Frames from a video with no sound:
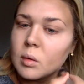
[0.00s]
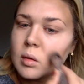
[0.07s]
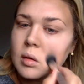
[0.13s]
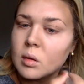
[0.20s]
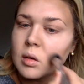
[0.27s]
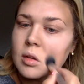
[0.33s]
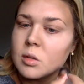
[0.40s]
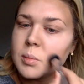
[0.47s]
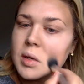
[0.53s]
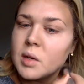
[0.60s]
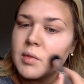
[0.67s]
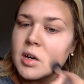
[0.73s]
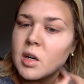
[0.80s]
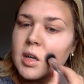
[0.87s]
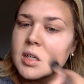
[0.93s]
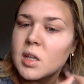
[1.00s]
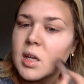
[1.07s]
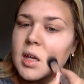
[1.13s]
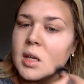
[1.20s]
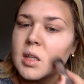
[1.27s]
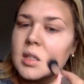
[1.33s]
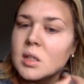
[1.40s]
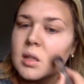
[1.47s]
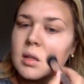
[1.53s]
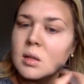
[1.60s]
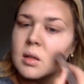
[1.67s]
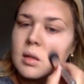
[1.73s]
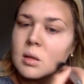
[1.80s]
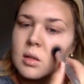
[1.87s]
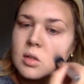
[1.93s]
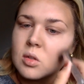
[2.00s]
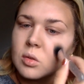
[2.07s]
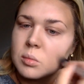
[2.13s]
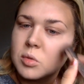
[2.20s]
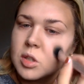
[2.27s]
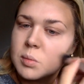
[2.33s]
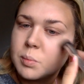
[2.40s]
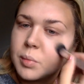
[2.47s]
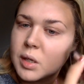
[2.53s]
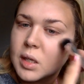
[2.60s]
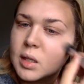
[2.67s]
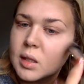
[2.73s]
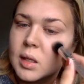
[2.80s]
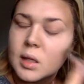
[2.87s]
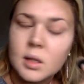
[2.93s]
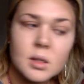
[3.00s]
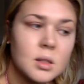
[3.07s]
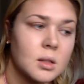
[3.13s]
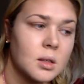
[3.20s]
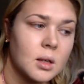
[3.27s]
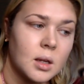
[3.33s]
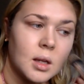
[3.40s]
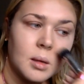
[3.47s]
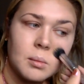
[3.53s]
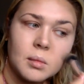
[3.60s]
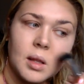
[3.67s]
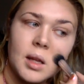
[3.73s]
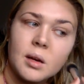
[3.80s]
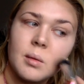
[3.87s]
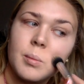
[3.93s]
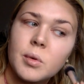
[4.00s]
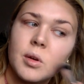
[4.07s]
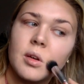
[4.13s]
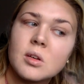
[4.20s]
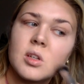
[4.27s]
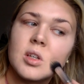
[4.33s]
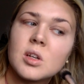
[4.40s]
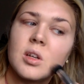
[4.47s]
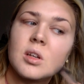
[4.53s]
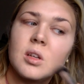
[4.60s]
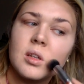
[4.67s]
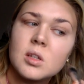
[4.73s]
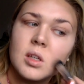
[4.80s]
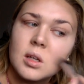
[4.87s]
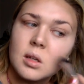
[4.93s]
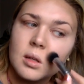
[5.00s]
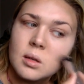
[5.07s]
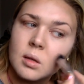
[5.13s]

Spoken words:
There's a bit of a harsh edge, so I'm just bringing that lighter product down to